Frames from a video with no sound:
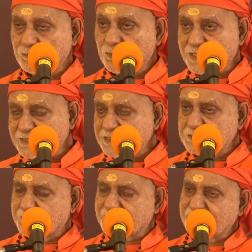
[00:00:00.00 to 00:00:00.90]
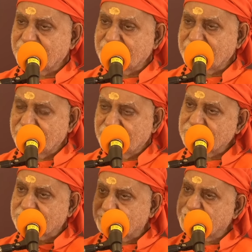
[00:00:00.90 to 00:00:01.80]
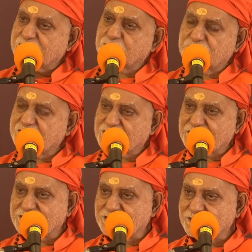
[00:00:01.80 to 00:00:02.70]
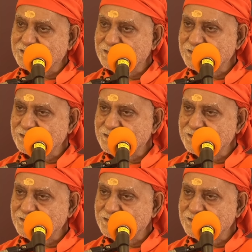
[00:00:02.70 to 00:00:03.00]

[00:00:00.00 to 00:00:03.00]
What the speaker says: What is pervaded is subject to destruction.